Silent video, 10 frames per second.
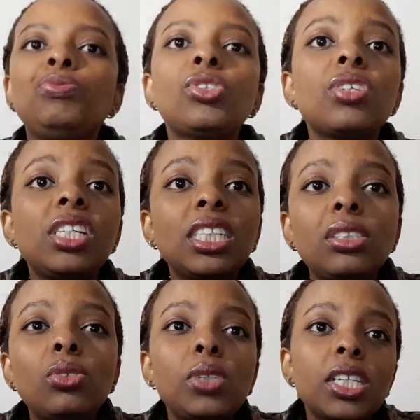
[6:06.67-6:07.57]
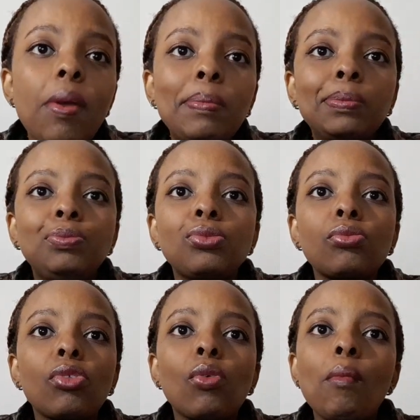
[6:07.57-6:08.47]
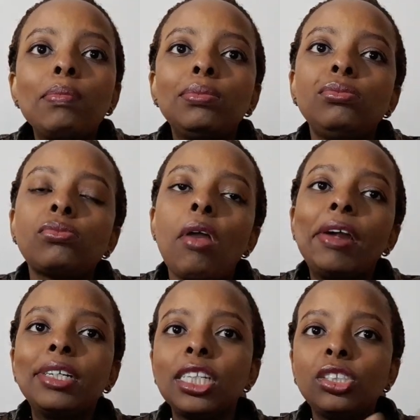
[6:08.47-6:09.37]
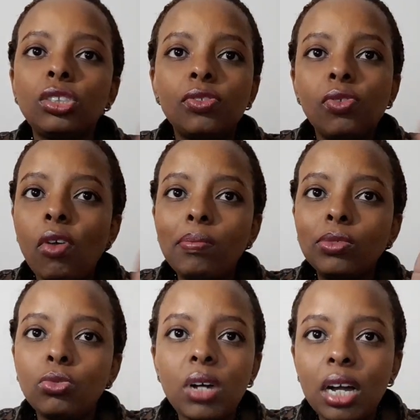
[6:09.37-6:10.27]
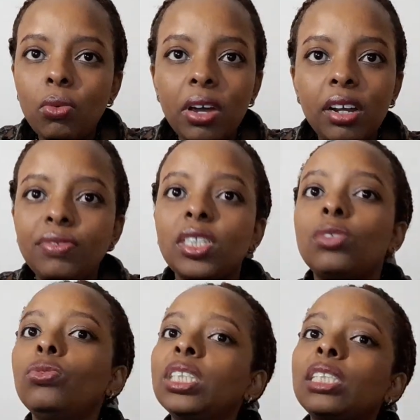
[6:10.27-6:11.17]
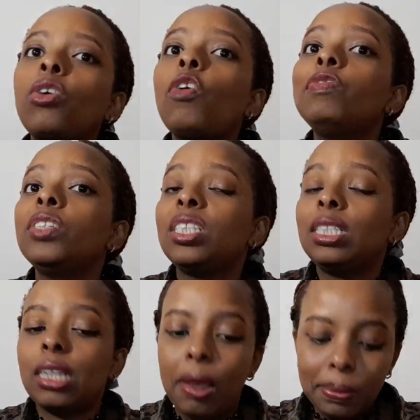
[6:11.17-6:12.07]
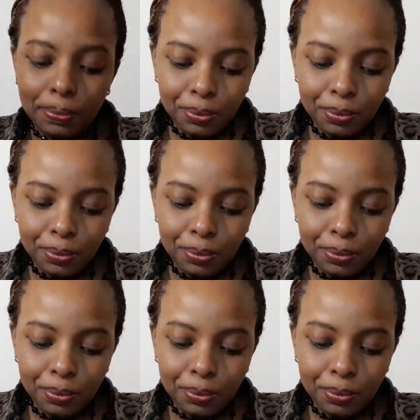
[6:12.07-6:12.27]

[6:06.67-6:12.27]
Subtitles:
So the next week, I get off work one afternoon. I go visit her.